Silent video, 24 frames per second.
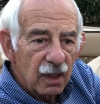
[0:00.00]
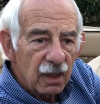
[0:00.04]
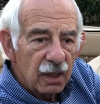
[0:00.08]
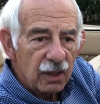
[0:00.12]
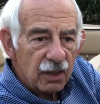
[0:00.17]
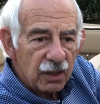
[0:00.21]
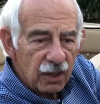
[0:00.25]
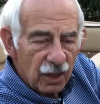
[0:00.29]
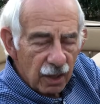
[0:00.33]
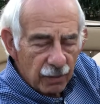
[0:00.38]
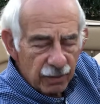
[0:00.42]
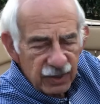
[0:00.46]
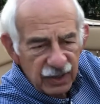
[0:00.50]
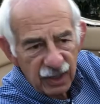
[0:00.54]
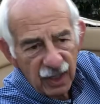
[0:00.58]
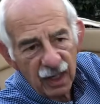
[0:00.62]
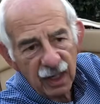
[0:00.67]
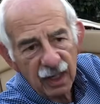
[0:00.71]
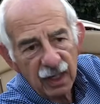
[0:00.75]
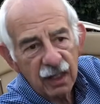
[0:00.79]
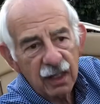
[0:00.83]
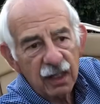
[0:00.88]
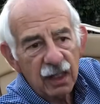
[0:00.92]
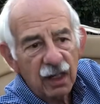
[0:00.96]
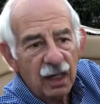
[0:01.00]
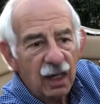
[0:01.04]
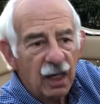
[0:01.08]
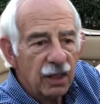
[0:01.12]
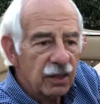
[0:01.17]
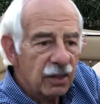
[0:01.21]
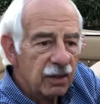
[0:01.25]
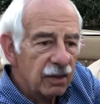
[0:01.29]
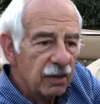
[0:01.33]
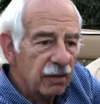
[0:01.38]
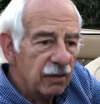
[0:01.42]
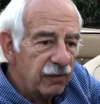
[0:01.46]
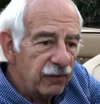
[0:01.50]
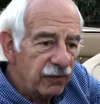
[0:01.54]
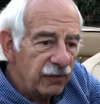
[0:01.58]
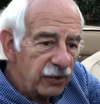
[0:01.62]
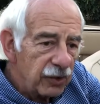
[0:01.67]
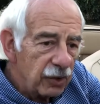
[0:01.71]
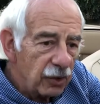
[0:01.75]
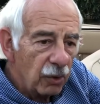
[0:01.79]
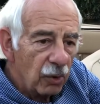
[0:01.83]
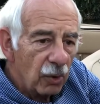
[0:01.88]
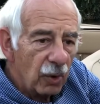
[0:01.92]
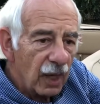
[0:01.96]
Some say as
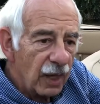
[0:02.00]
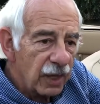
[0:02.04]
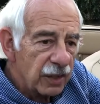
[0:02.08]
few